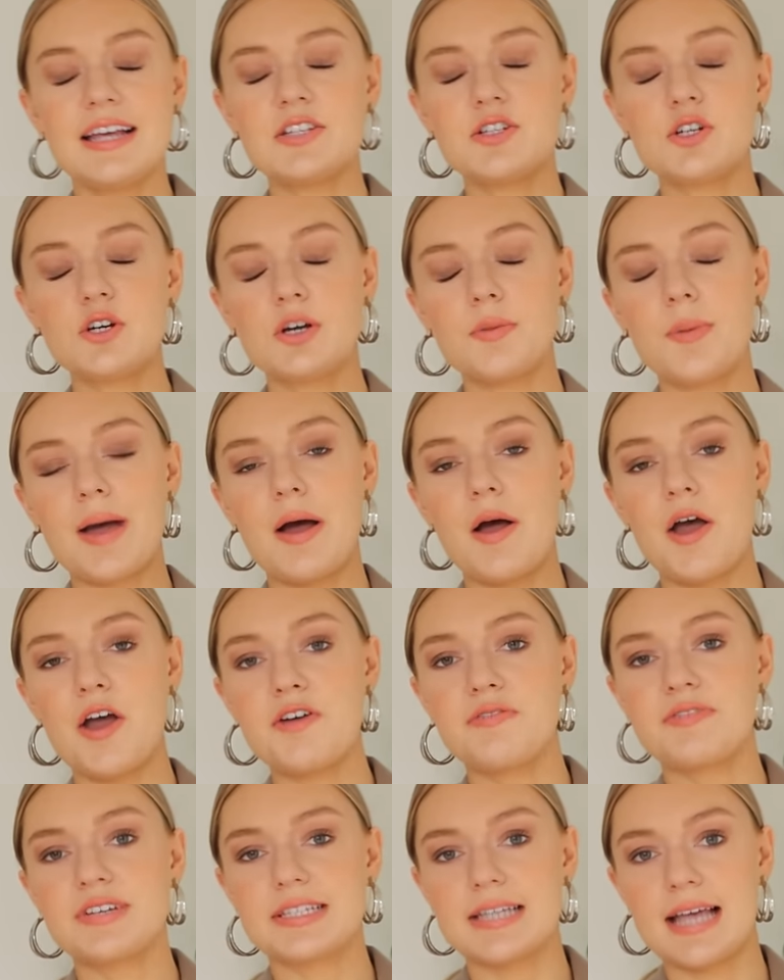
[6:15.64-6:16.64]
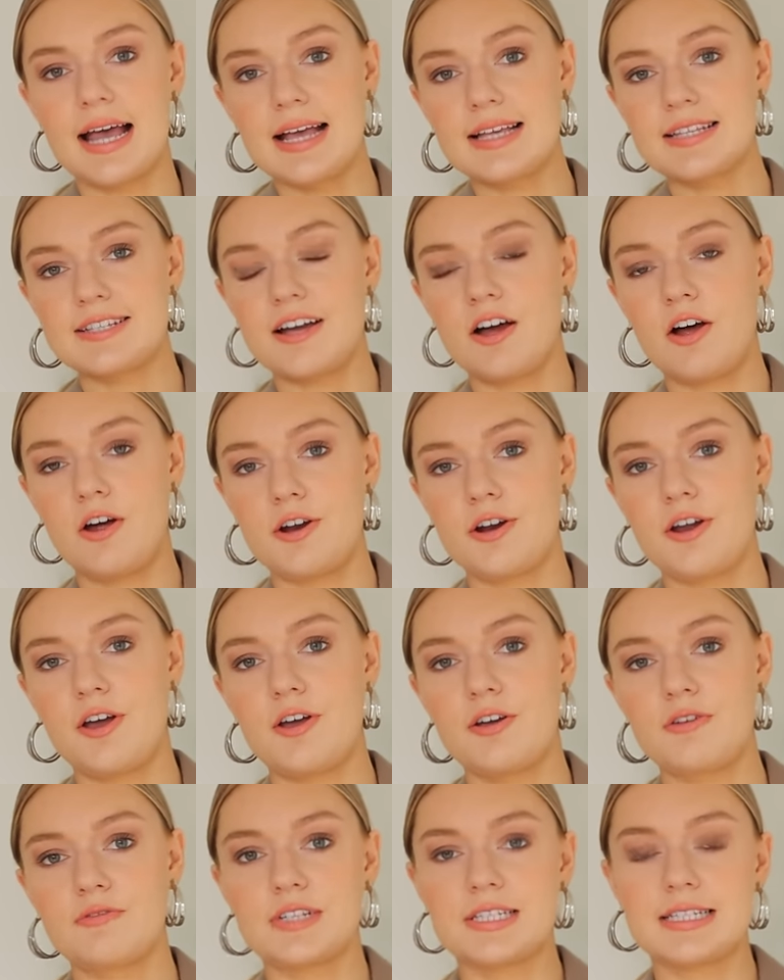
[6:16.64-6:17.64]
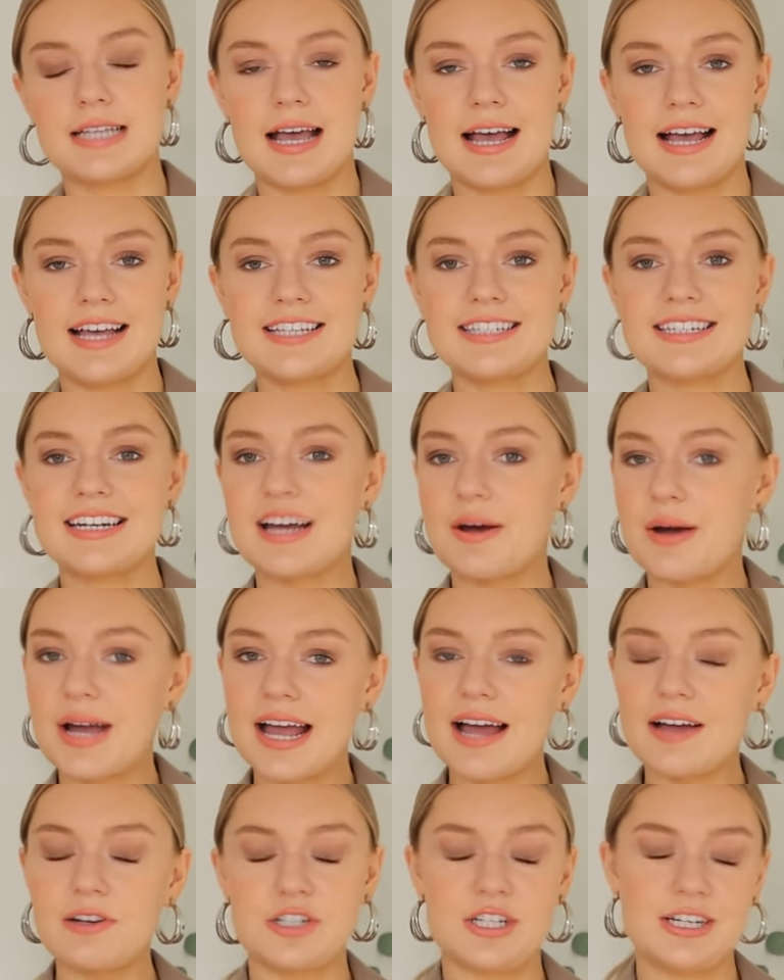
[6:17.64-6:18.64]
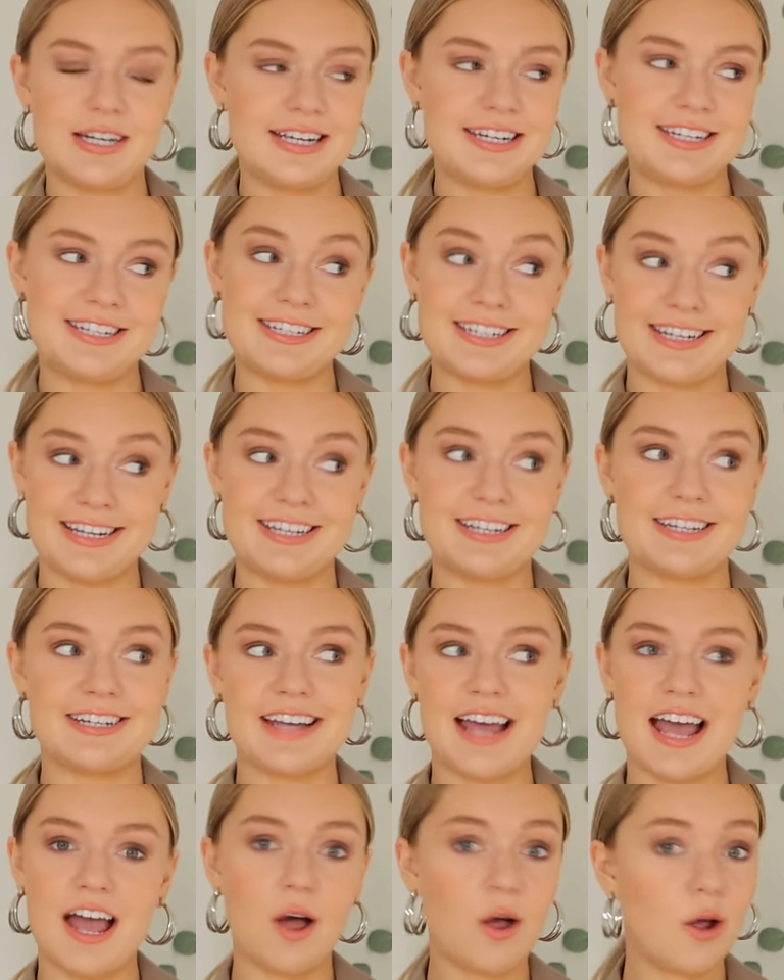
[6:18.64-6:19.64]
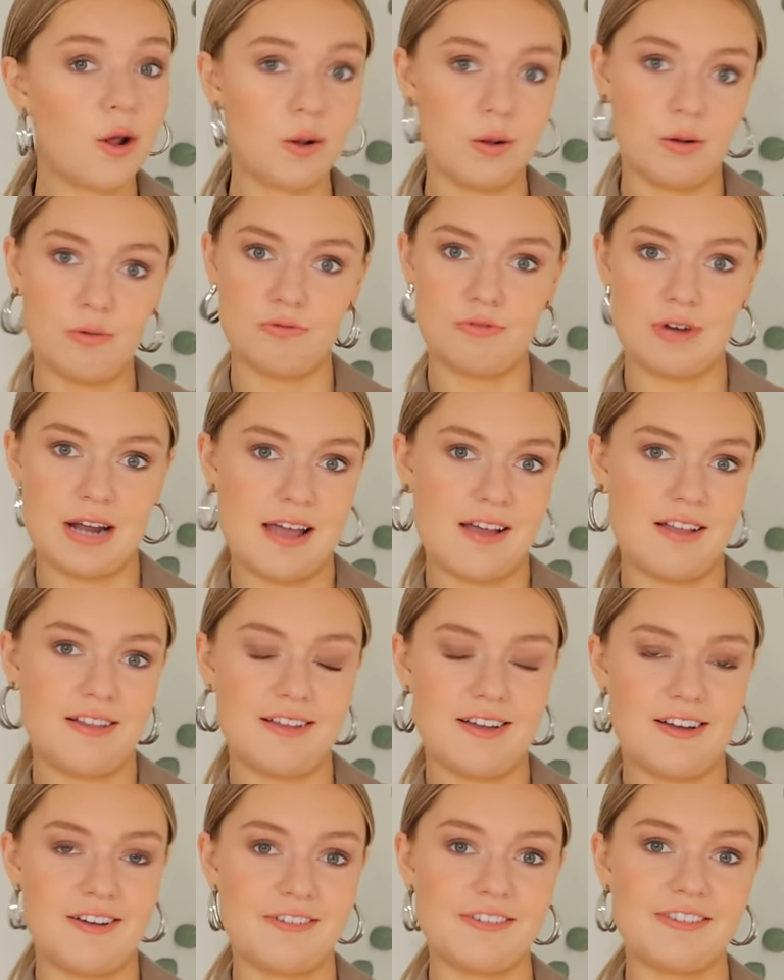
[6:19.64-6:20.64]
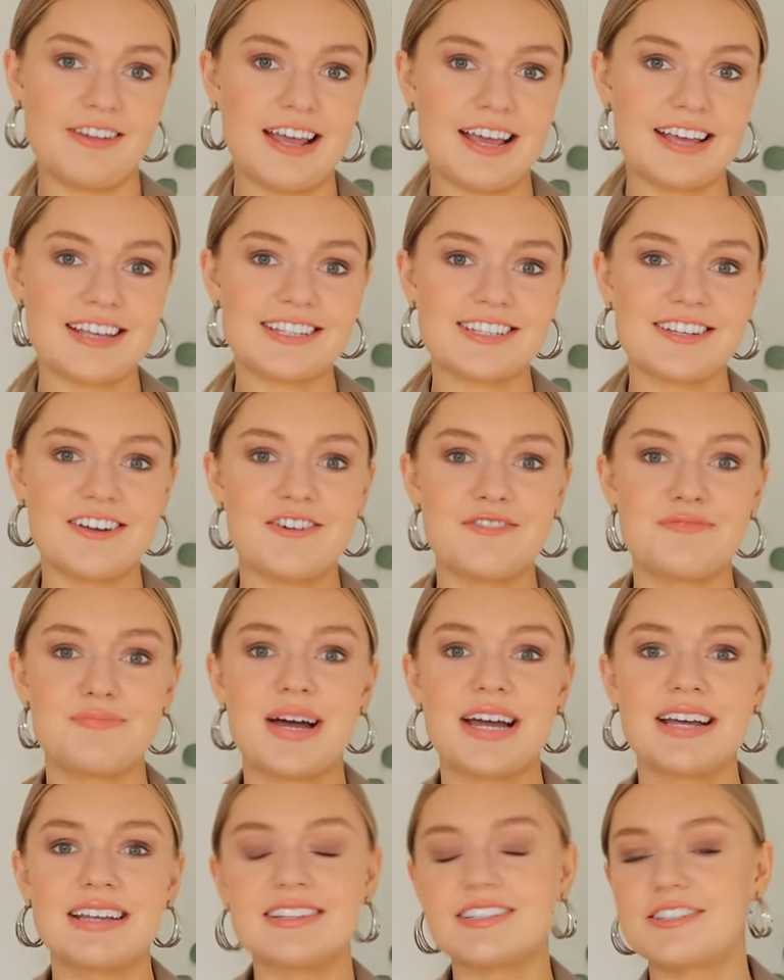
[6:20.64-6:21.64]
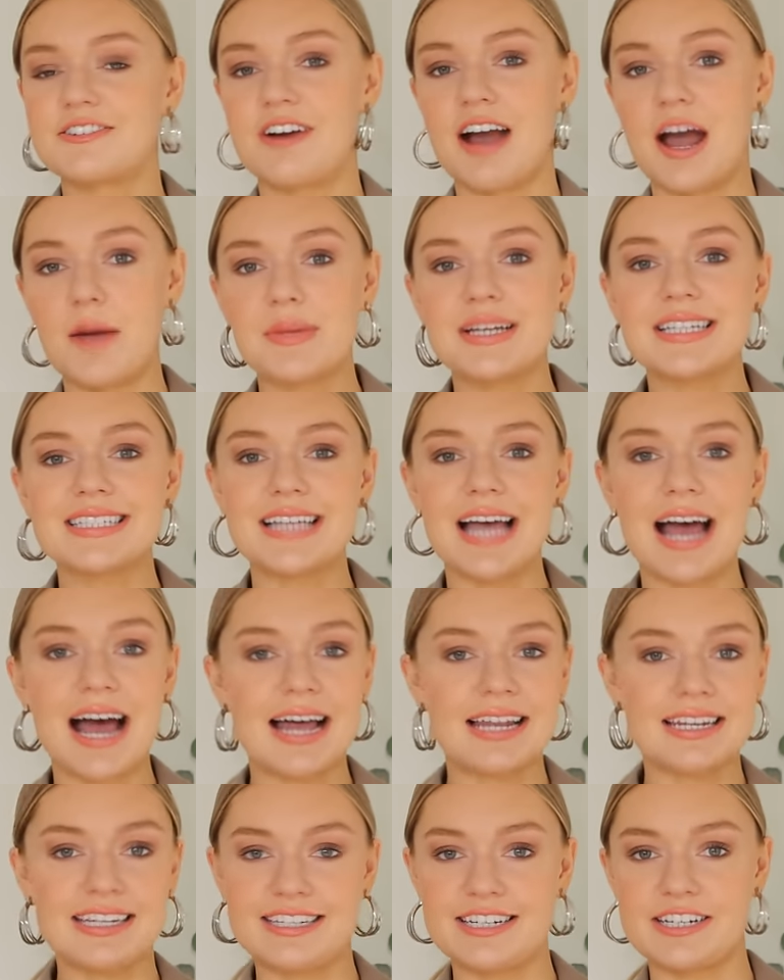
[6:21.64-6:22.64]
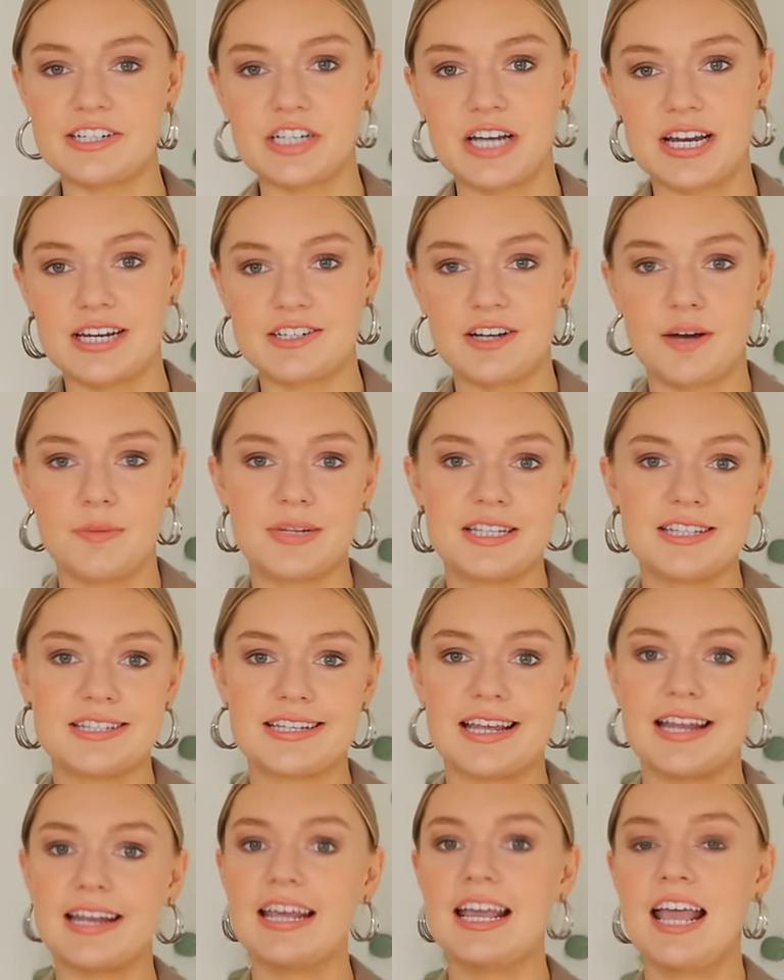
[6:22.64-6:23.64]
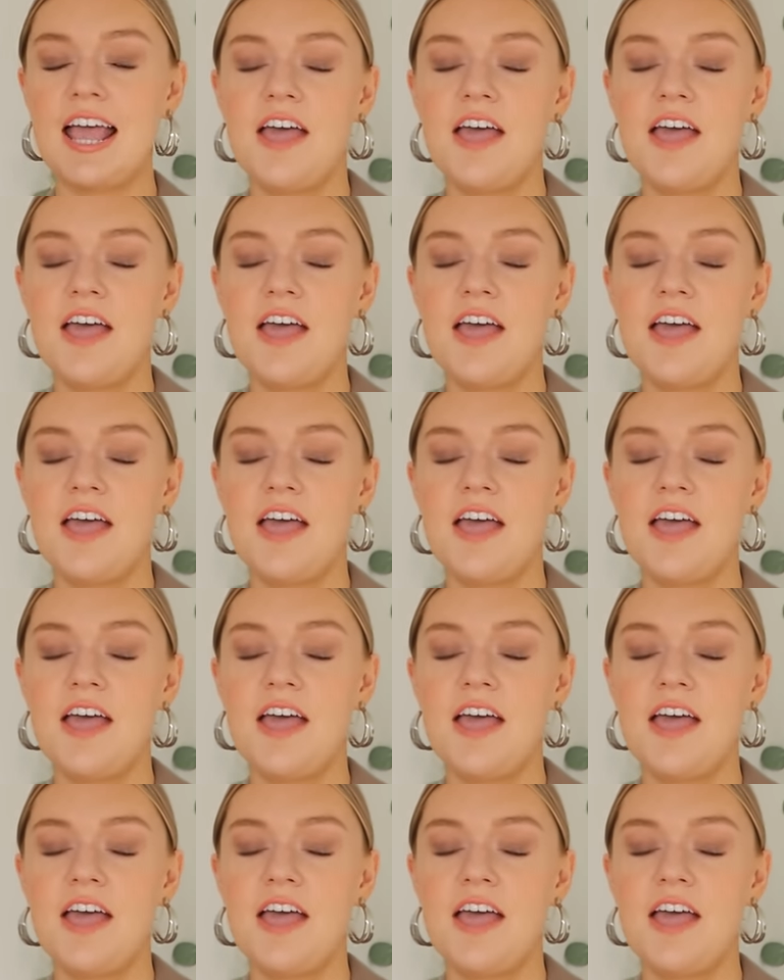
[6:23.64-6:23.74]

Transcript: Let's talk about oversized on oversized. Now, I actually did a whole reel on this on my Instagram. It's at Lydia Jane Tomlinson.